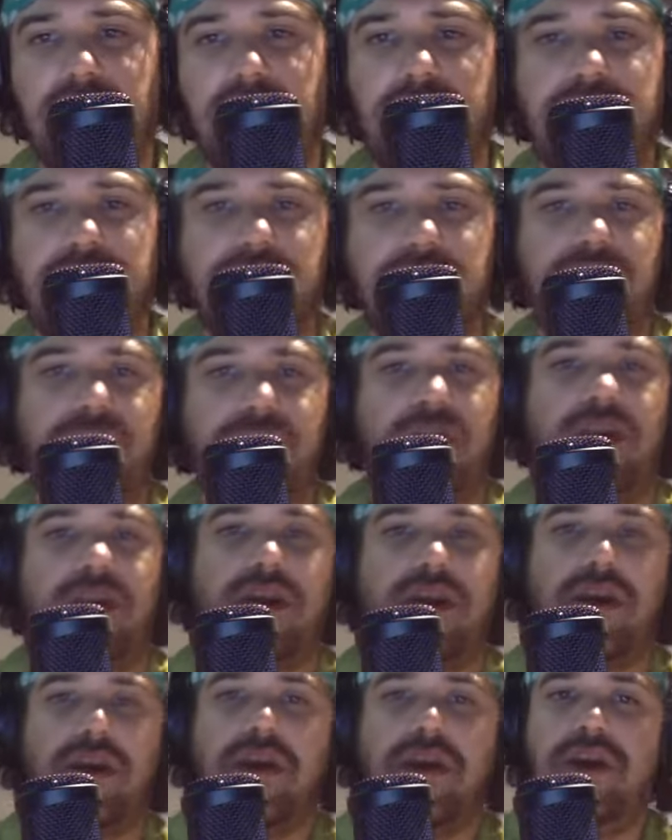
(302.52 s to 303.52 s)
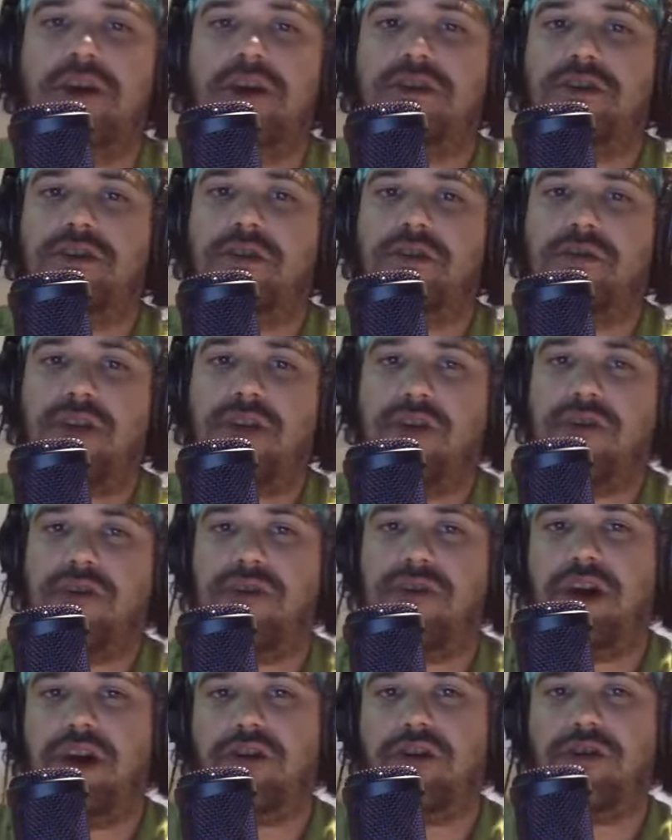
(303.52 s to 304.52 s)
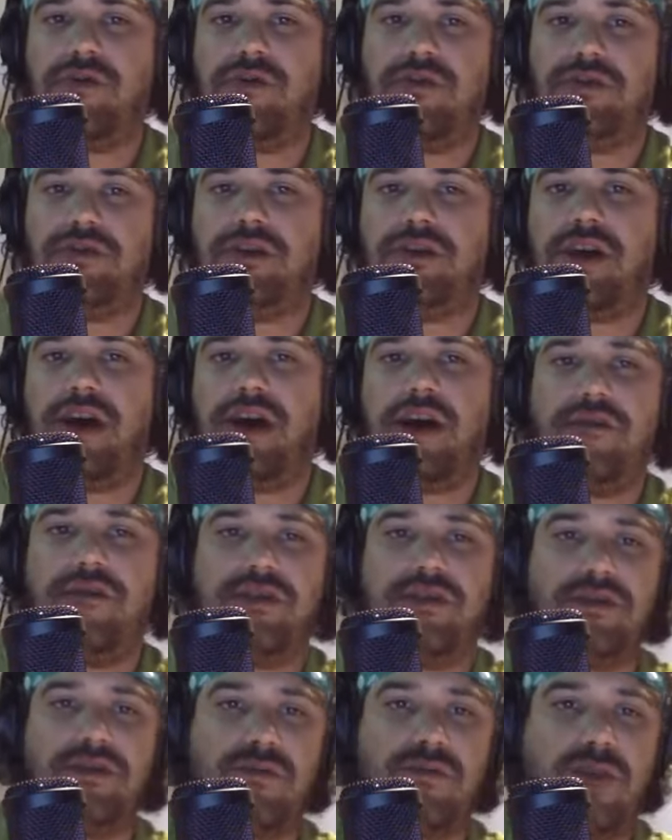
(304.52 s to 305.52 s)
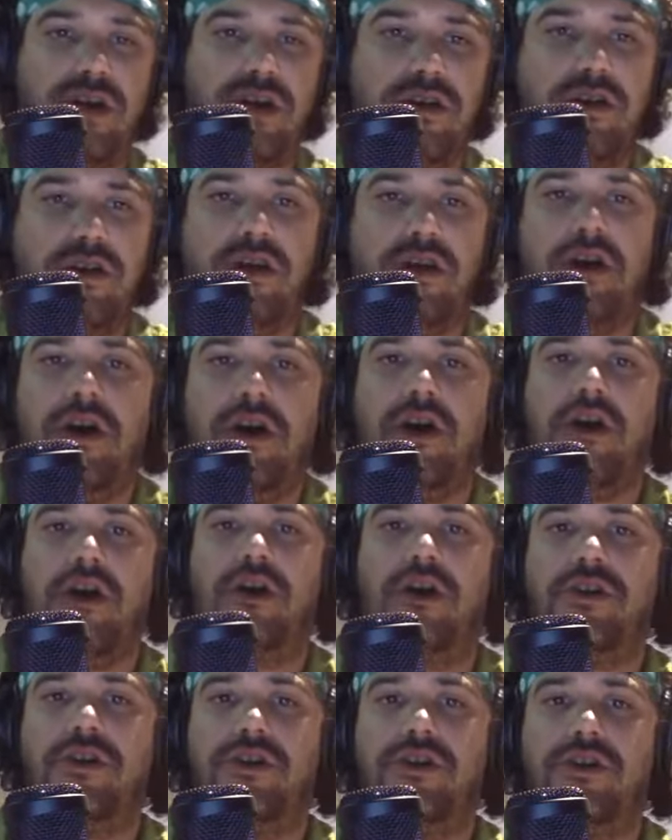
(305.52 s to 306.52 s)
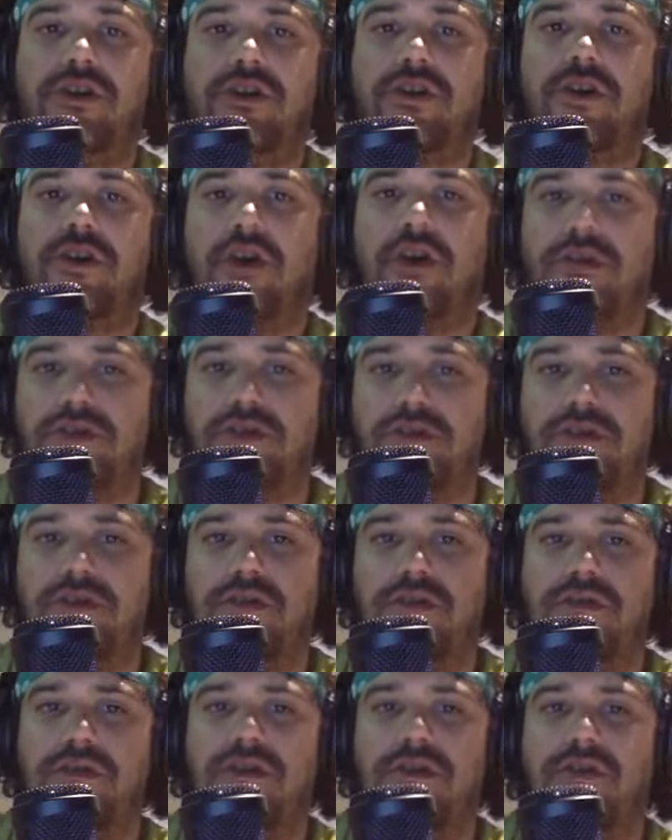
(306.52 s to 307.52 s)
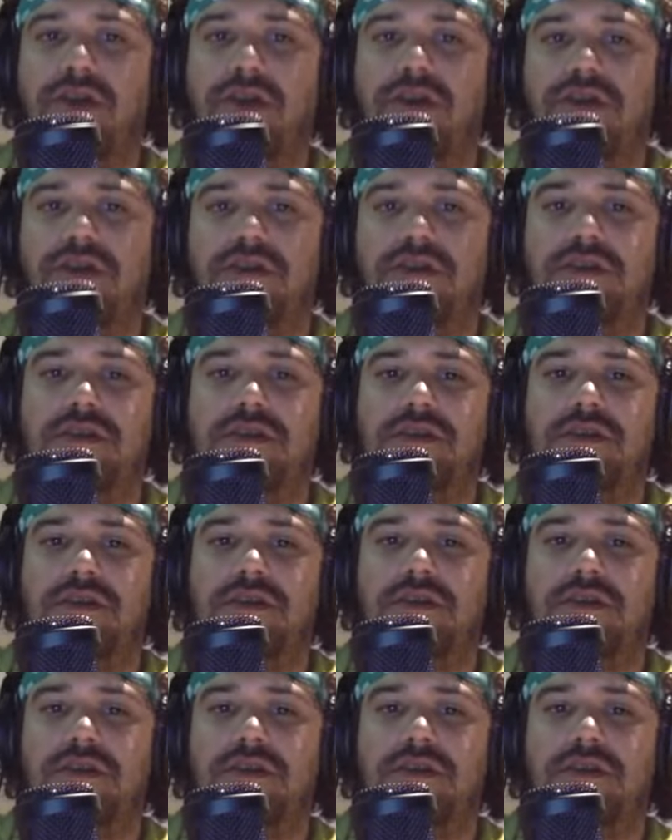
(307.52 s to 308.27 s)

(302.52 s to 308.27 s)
as you're running. So very valuable to have as well on your arsenal for mods.